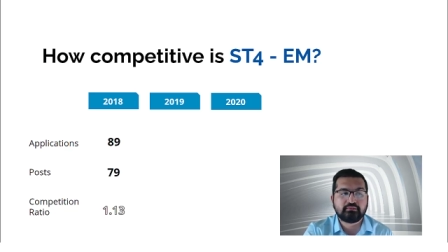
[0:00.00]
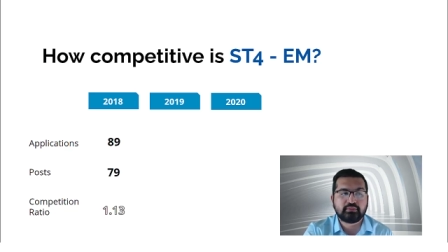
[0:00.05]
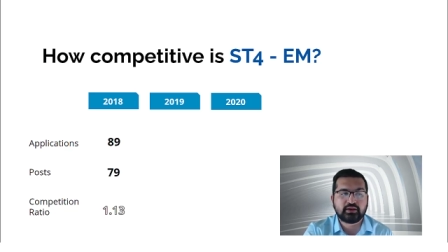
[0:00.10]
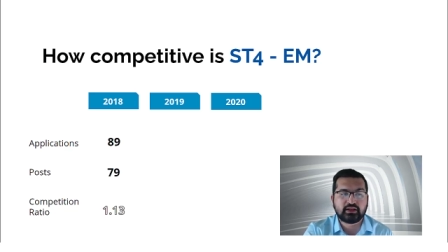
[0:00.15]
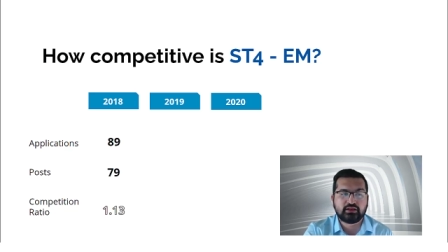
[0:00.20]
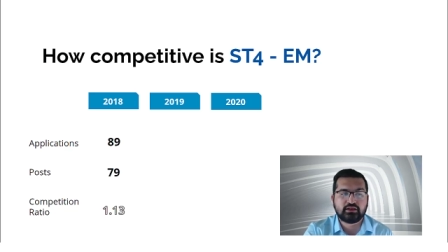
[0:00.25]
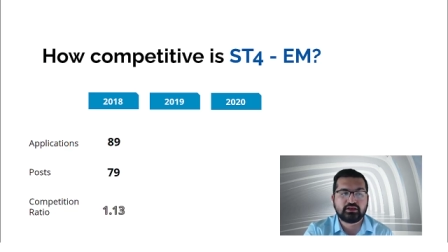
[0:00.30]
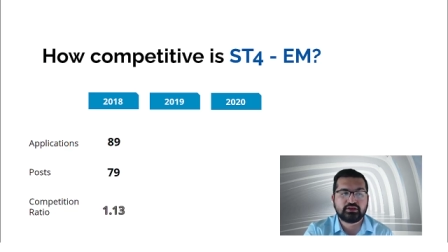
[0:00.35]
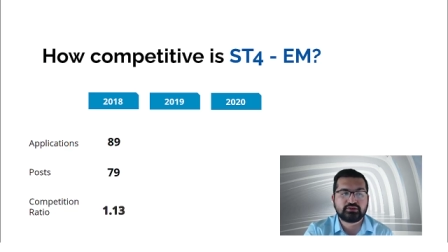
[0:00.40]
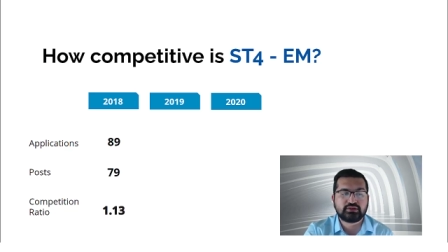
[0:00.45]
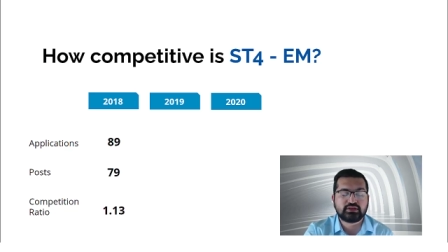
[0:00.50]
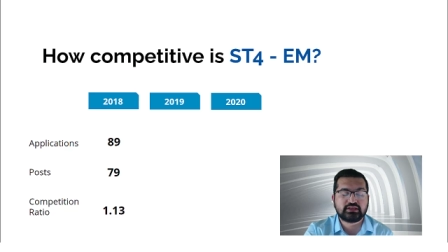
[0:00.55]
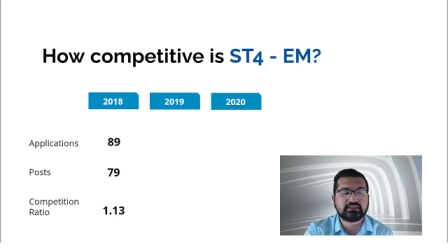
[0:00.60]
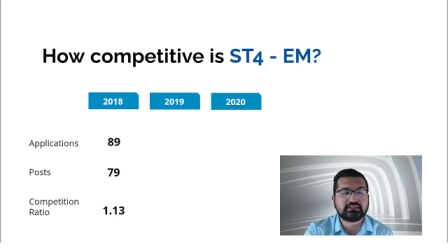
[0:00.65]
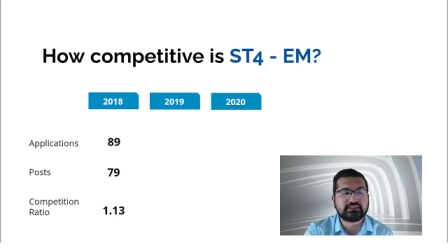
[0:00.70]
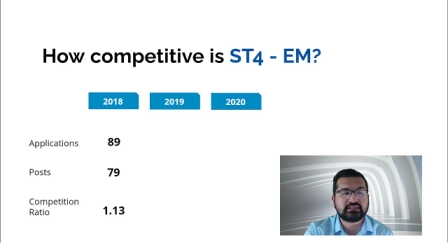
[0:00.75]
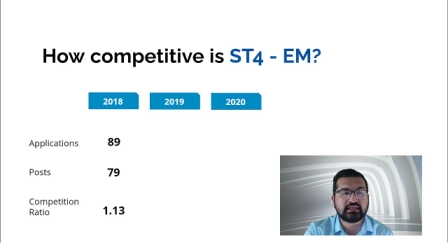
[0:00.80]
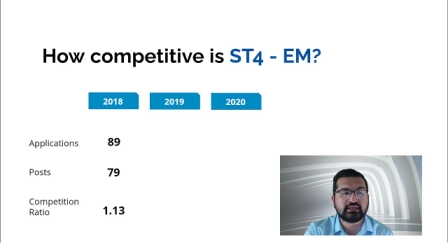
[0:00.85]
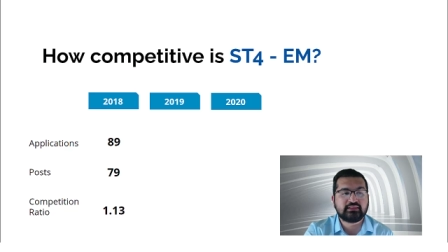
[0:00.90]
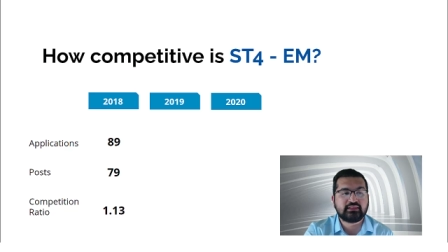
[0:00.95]
but you can
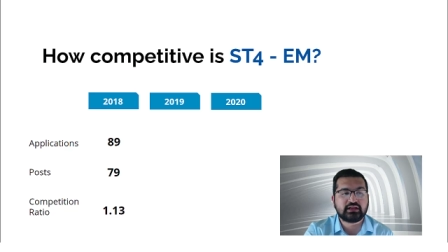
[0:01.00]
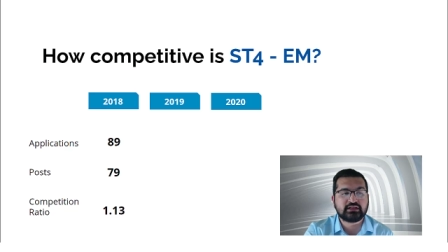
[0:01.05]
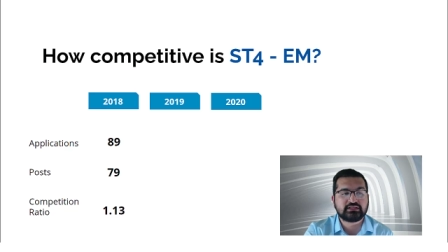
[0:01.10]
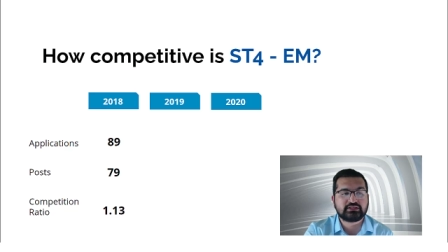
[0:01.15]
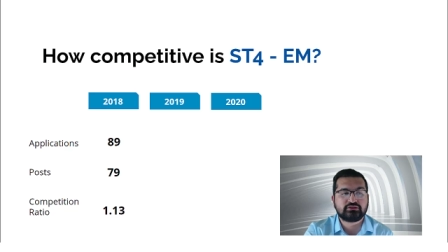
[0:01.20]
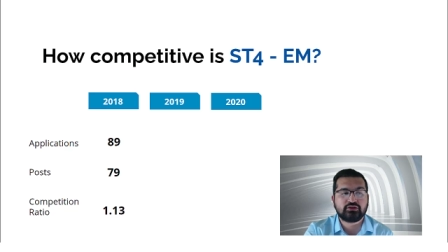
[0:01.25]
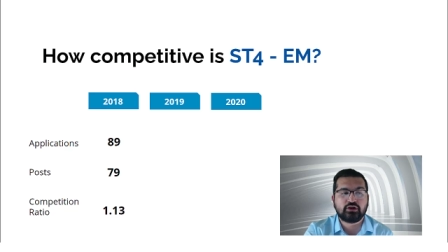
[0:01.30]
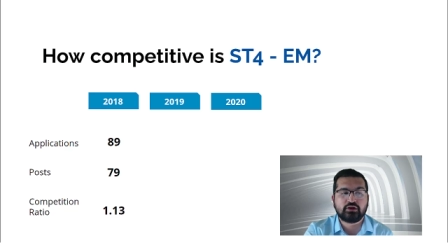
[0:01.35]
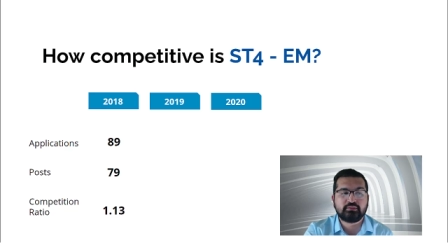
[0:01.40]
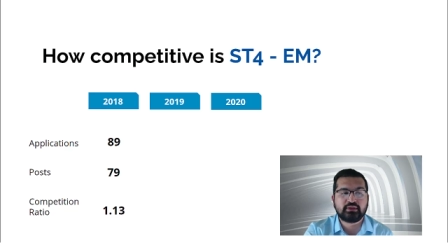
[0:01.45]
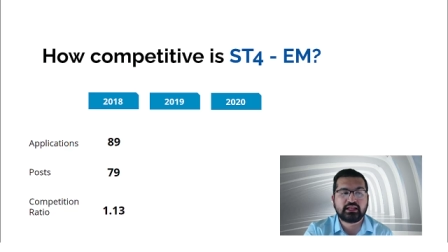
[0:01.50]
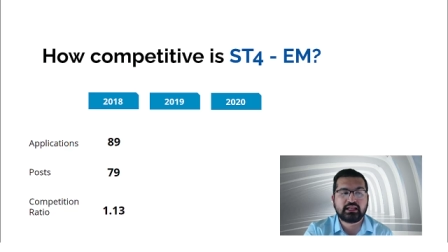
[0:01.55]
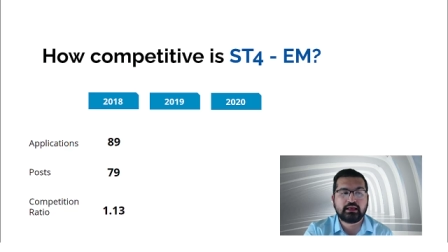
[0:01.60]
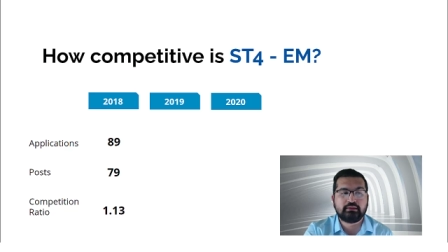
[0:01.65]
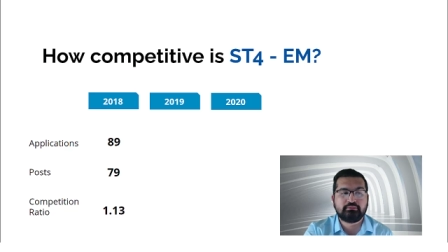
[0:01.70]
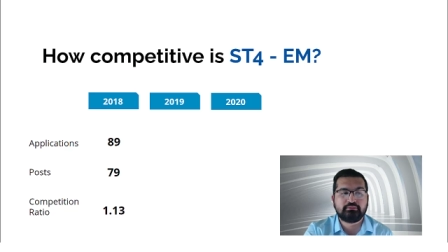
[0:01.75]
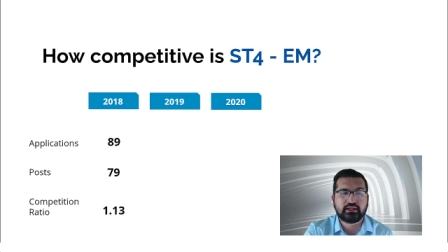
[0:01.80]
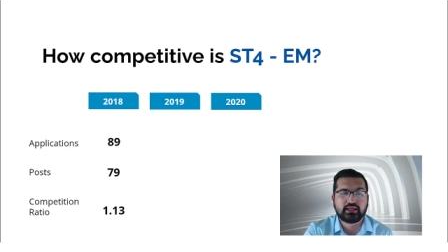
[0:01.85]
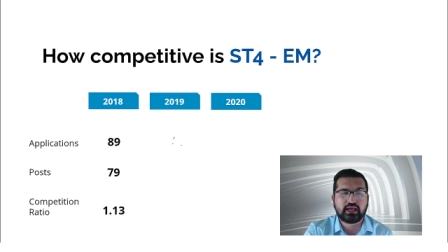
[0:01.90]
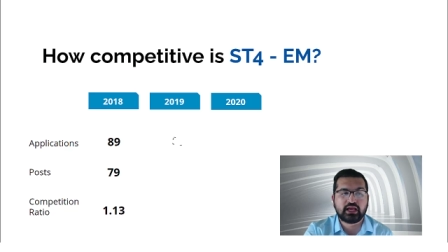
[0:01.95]
see there is not many
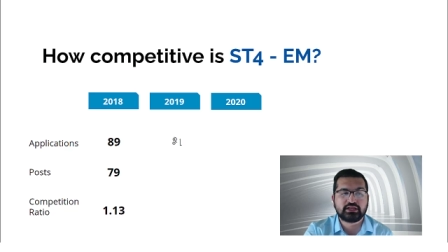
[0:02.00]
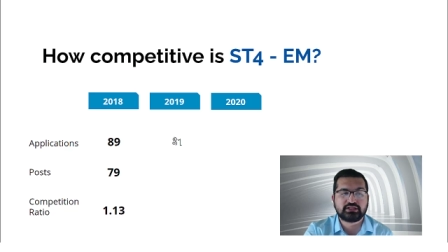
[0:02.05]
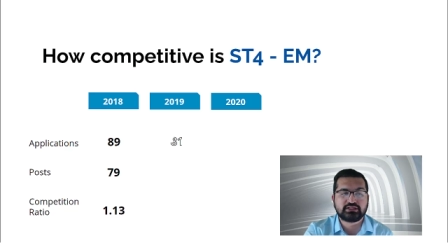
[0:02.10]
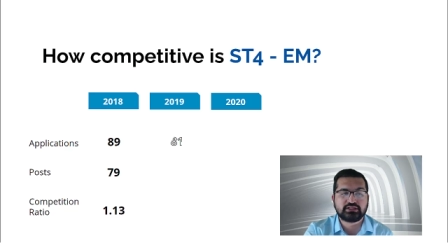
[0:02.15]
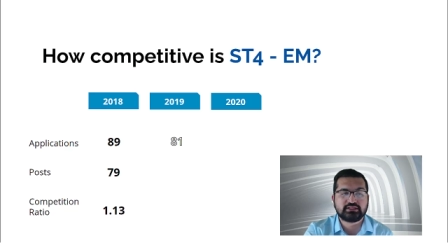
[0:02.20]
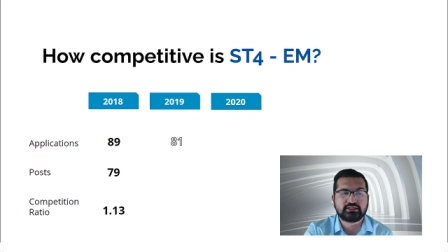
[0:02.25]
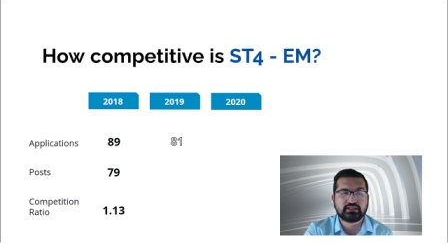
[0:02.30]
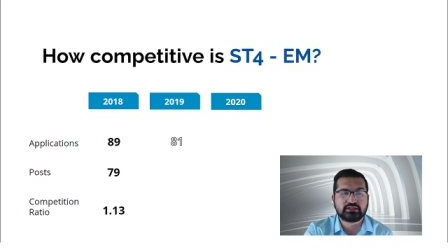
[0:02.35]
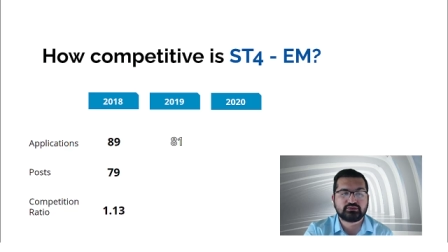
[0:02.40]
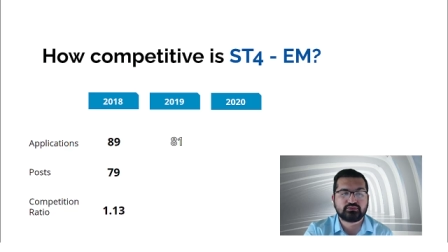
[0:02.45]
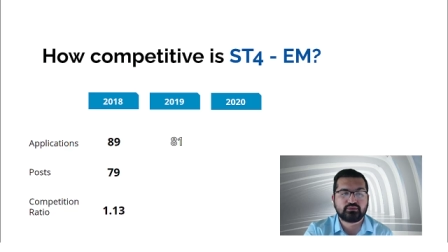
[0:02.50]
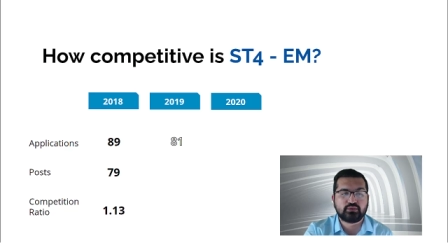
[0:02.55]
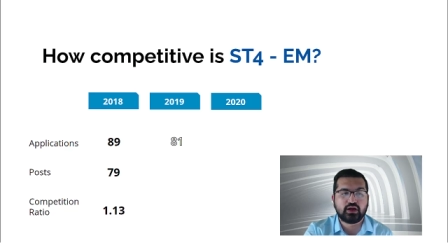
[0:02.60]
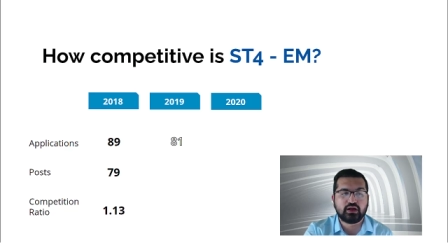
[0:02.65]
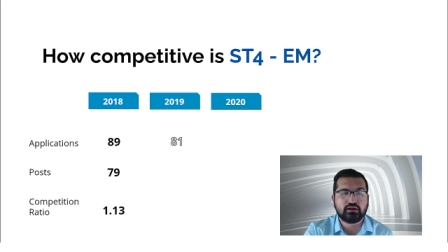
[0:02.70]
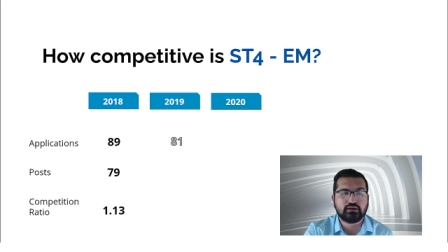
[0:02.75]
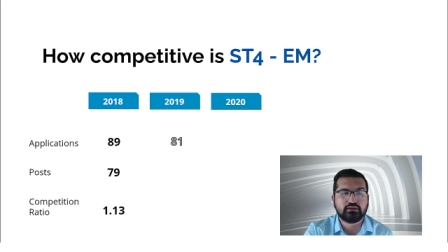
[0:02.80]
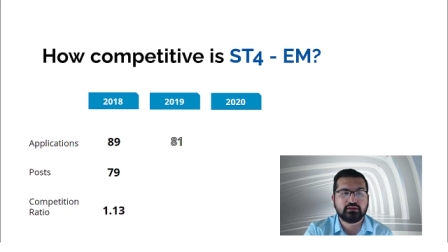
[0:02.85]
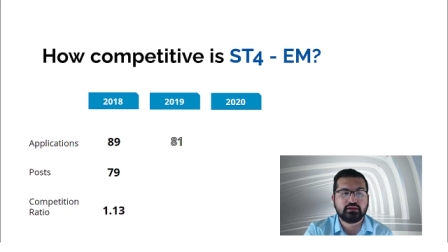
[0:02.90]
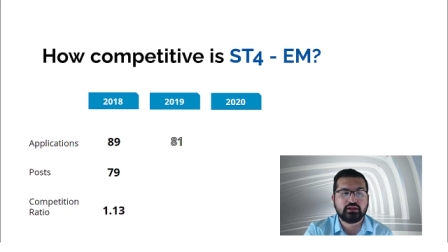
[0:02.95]
applications as
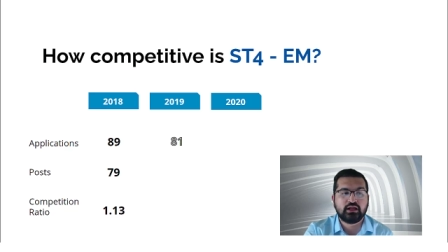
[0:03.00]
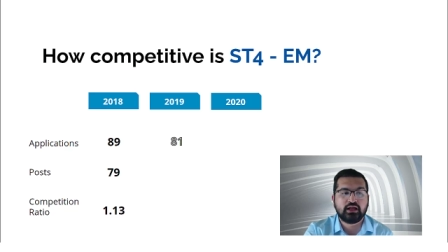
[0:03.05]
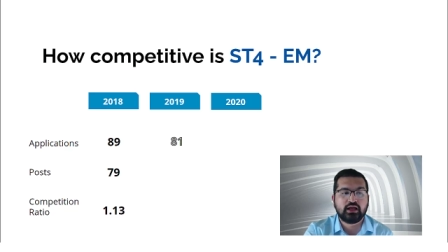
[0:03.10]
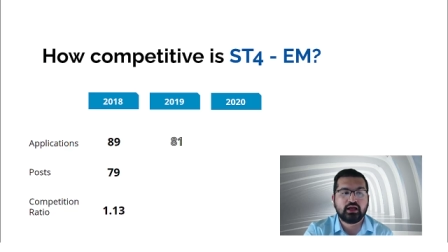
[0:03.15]
well